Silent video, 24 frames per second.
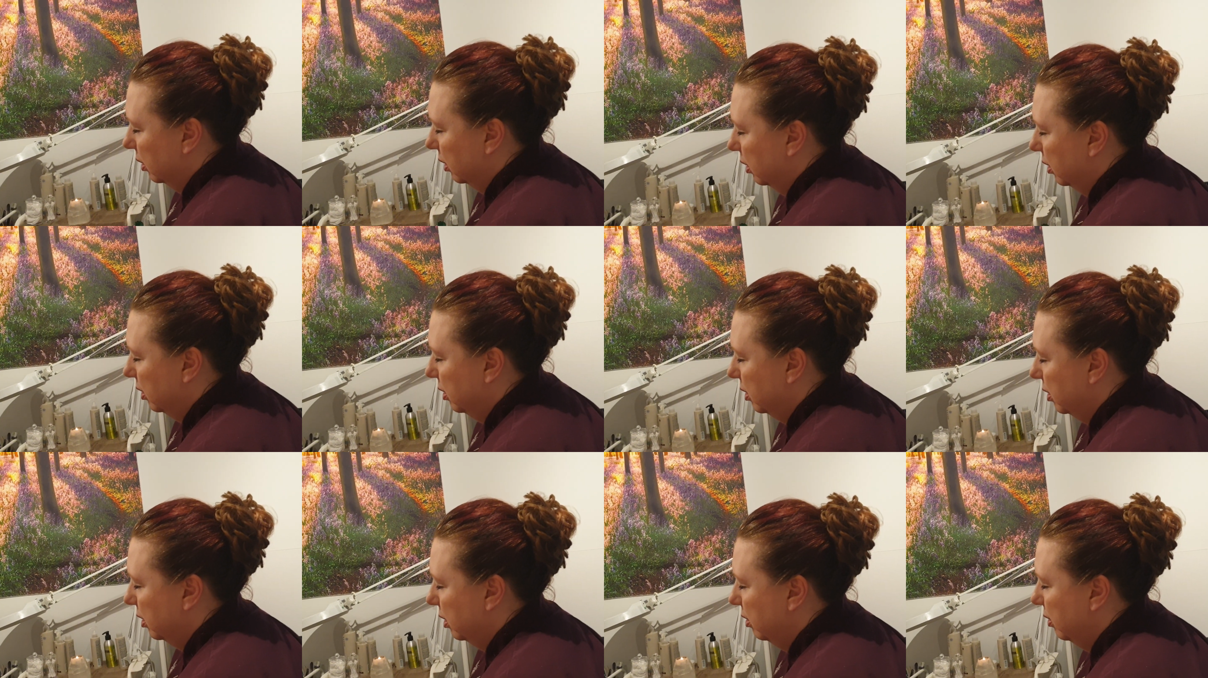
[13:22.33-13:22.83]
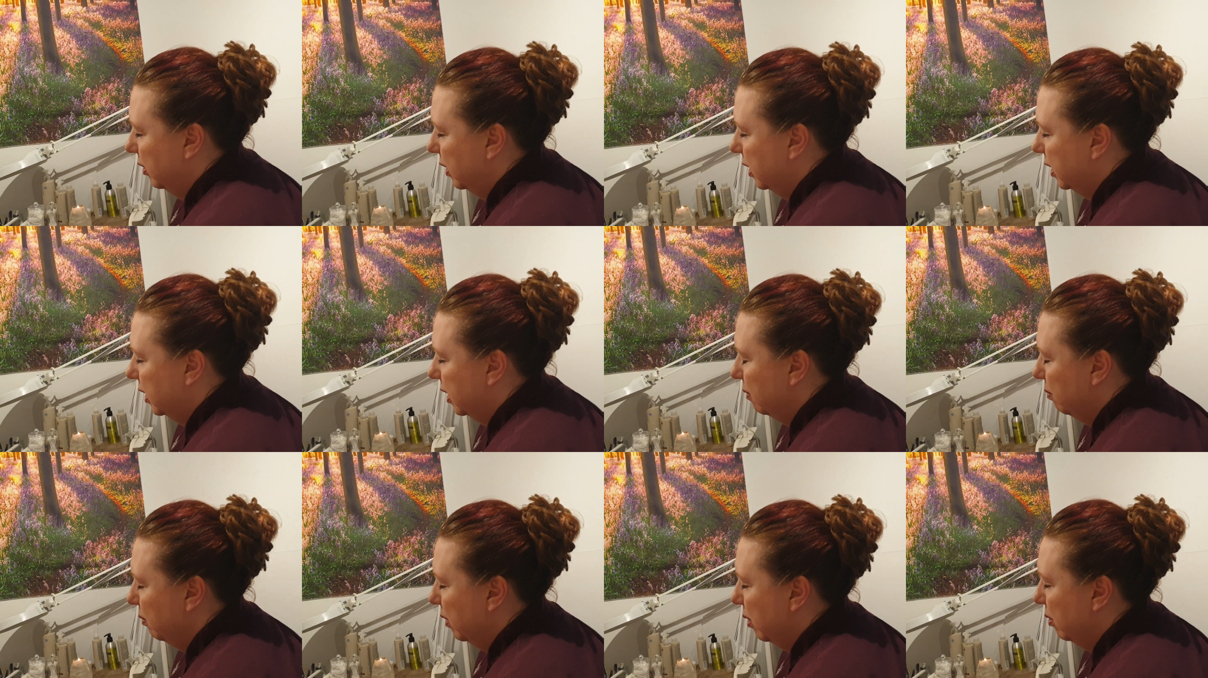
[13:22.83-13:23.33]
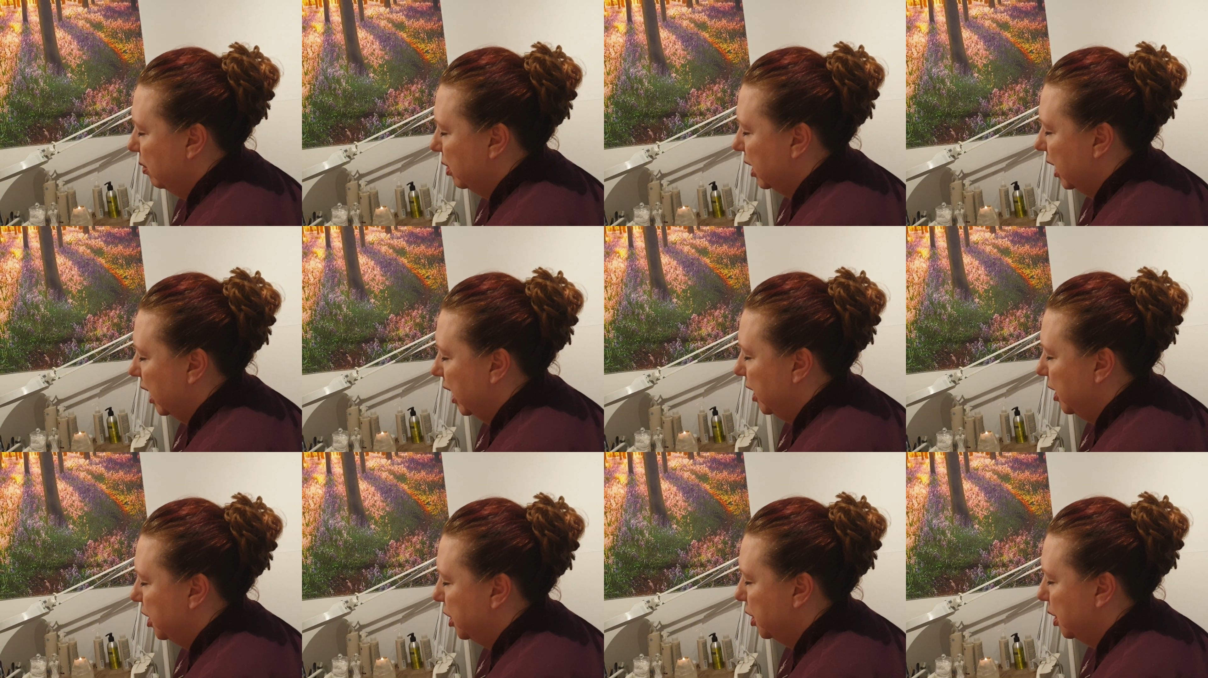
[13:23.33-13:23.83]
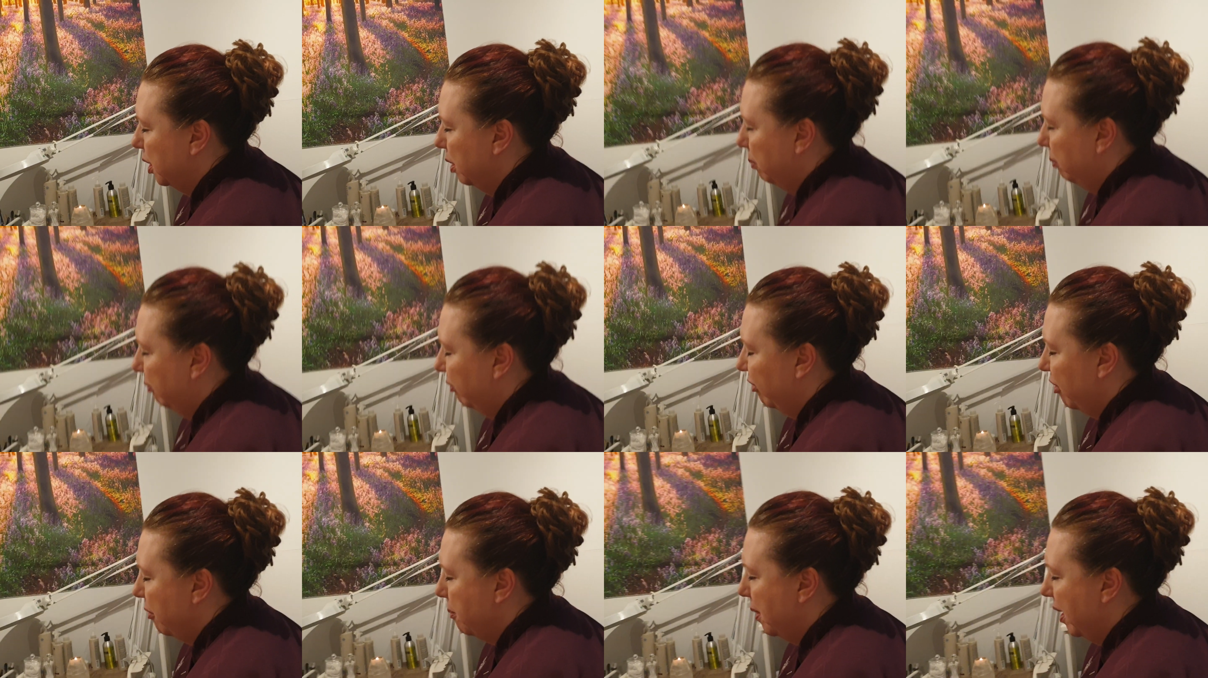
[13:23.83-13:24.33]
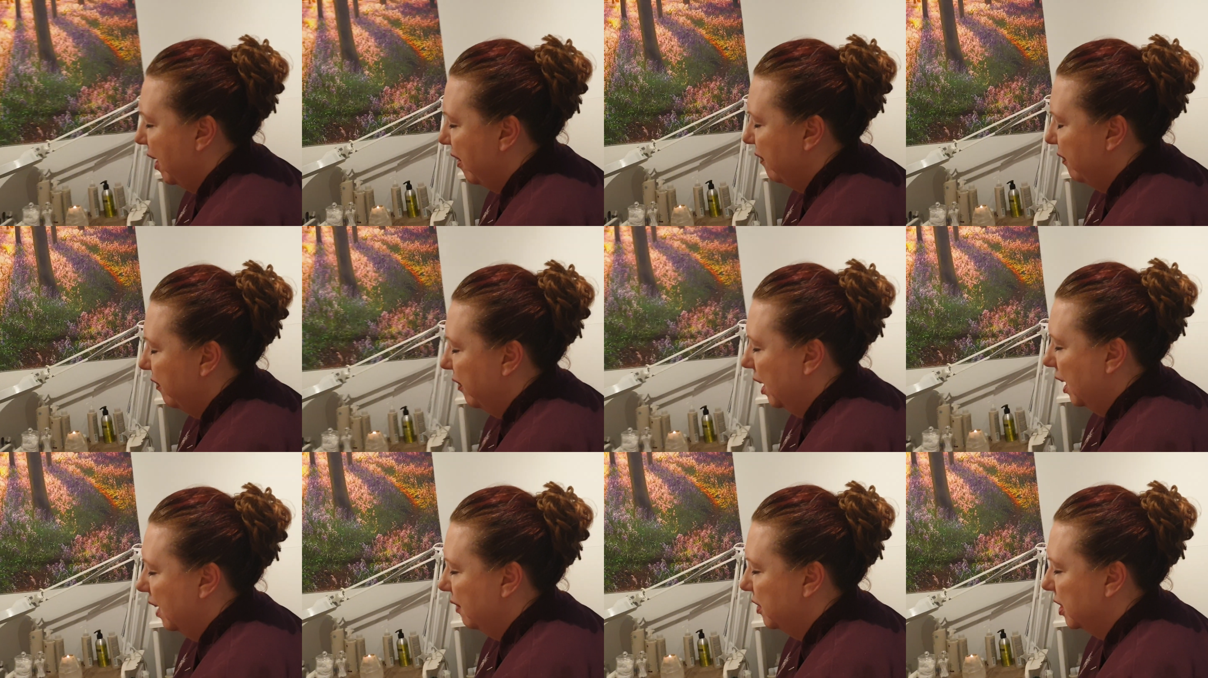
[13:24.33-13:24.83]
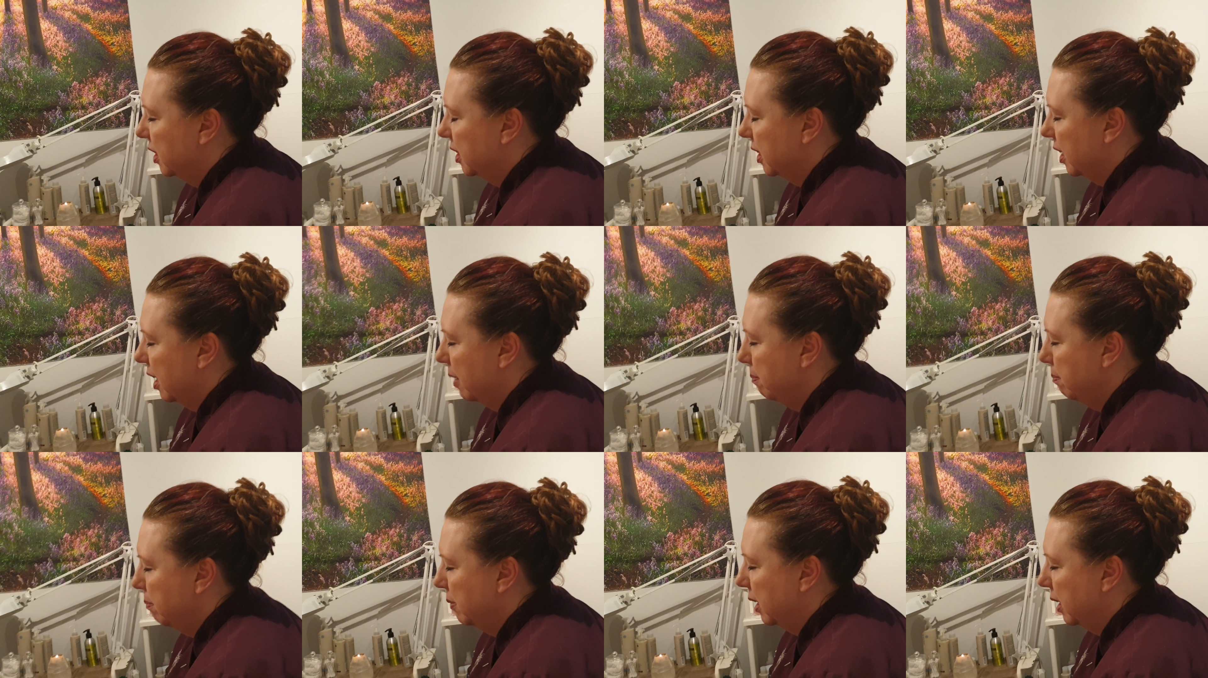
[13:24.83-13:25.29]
And do this in rotation for about 5 to 10